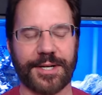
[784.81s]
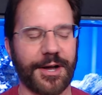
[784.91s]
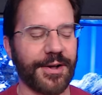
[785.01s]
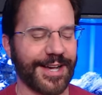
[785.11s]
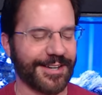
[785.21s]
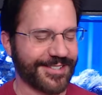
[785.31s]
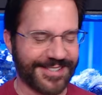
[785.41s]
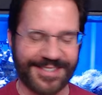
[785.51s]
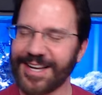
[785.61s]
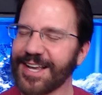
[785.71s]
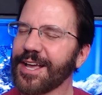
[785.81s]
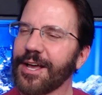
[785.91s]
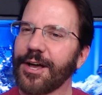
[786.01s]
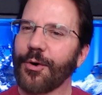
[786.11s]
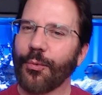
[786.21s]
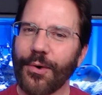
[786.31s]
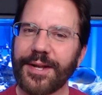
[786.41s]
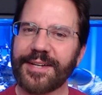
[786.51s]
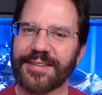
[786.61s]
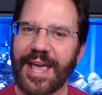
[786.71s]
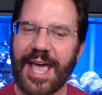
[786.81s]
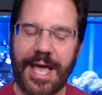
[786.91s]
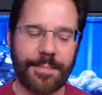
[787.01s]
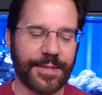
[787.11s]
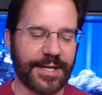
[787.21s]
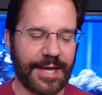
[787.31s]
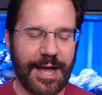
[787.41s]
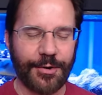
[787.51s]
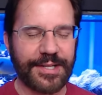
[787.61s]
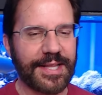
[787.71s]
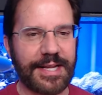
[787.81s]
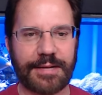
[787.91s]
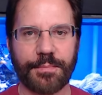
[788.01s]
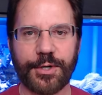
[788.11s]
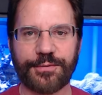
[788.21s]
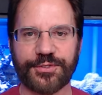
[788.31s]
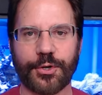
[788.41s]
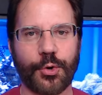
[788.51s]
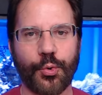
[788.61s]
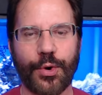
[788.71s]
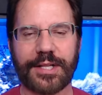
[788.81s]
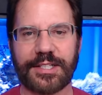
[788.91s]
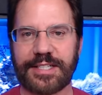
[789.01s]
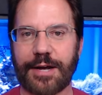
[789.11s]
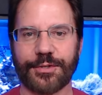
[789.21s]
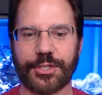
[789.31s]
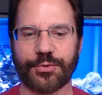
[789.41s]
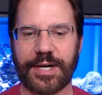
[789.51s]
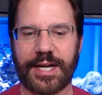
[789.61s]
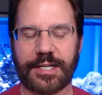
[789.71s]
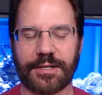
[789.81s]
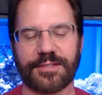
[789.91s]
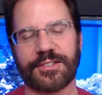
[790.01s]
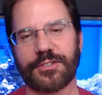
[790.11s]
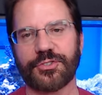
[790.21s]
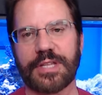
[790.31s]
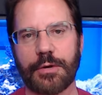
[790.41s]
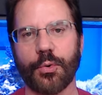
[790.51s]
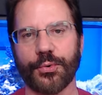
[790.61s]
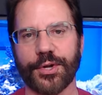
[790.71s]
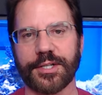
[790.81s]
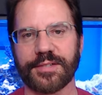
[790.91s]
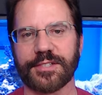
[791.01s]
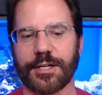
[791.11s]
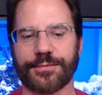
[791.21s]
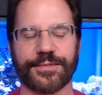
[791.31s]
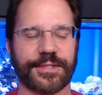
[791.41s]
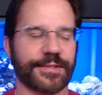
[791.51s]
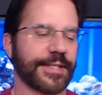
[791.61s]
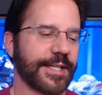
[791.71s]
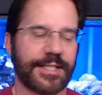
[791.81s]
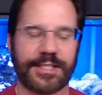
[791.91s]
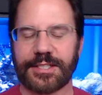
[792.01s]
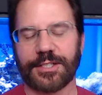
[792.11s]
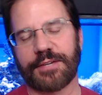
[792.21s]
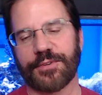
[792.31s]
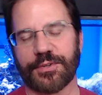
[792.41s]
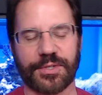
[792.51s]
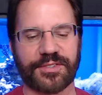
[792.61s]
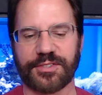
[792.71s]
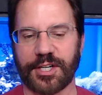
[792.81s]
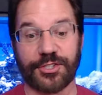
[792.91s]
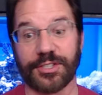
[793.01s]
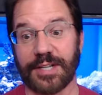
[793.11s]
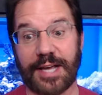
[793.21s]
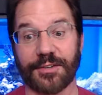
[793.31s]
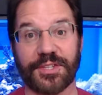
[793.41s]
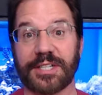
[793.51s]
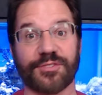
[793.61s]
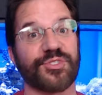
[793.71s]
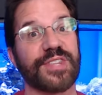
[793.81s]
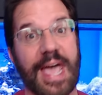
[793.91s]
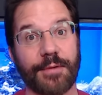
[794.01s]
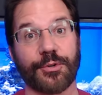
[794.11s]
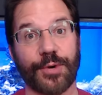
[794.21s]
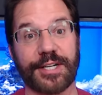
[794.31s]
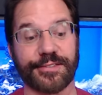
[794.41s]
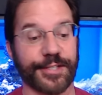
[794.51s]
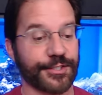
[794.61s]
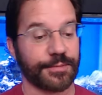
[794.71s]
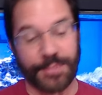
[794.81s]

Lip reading: You know, I'm just like, what is happening? How can they move so quickly down the drain? Because usually they hold on to stuff, and you know, even if there is suction, I don't think it is that great a suction.